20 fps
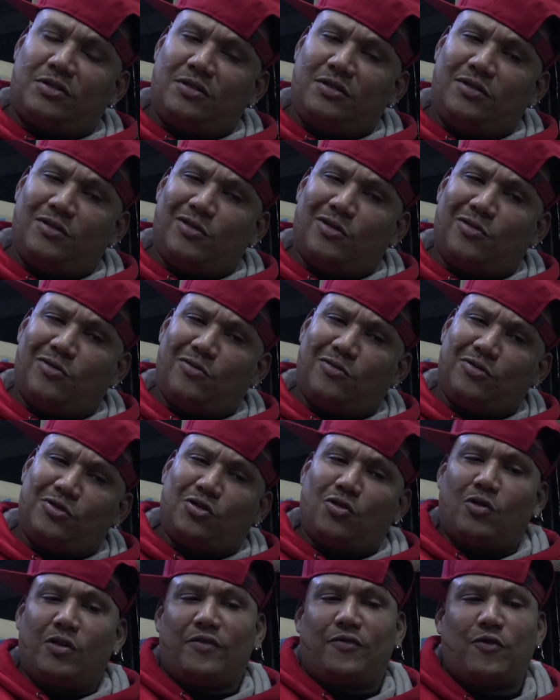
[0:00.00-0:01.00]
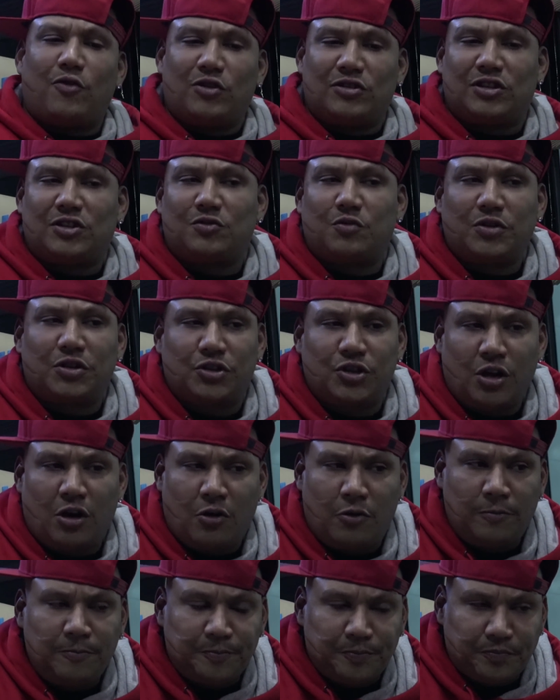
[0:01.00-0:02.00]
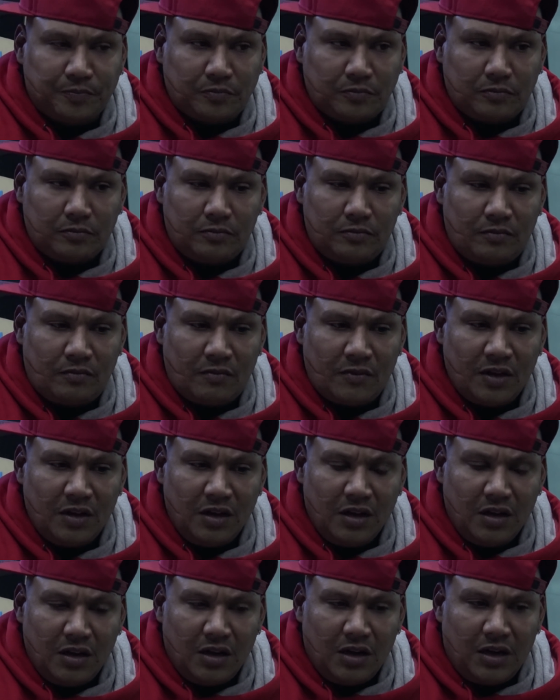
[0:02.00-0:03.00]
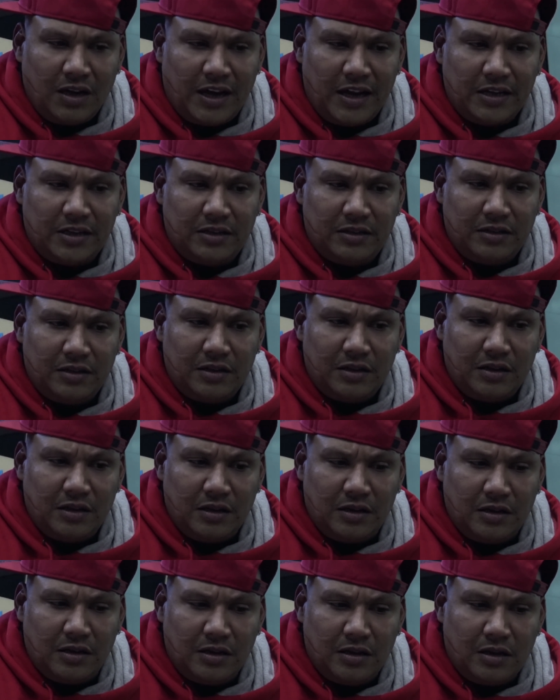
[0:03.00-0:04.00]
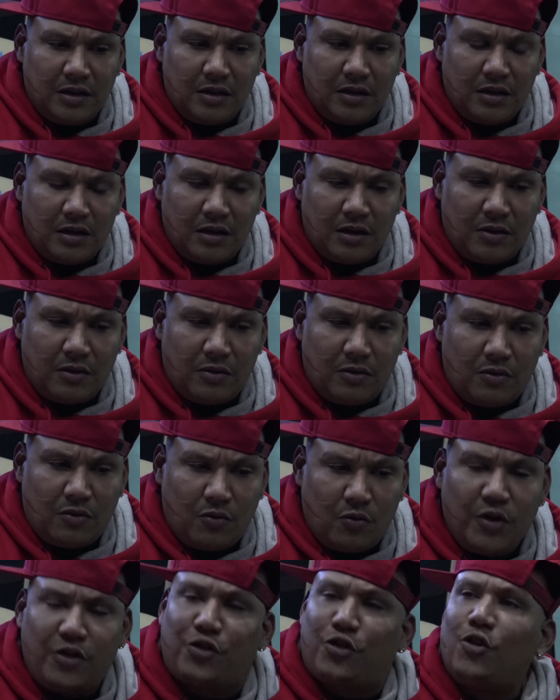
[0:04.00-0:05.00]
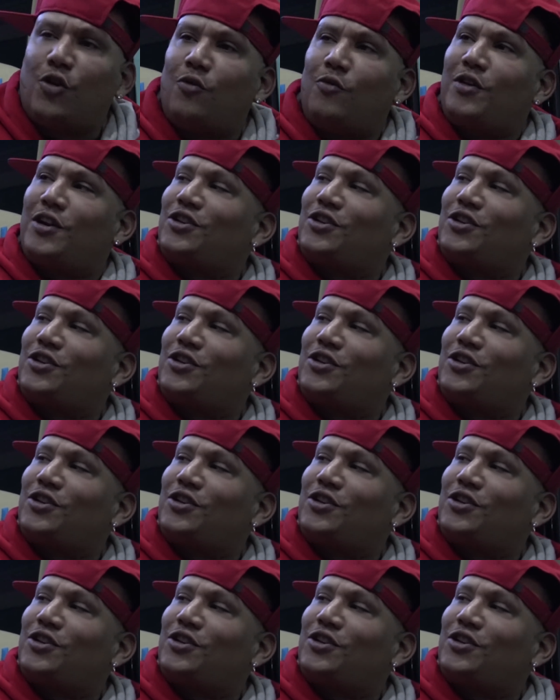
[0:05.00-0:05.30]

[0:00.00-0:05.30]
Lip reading: you know, joined forces with Joe, like, we thought we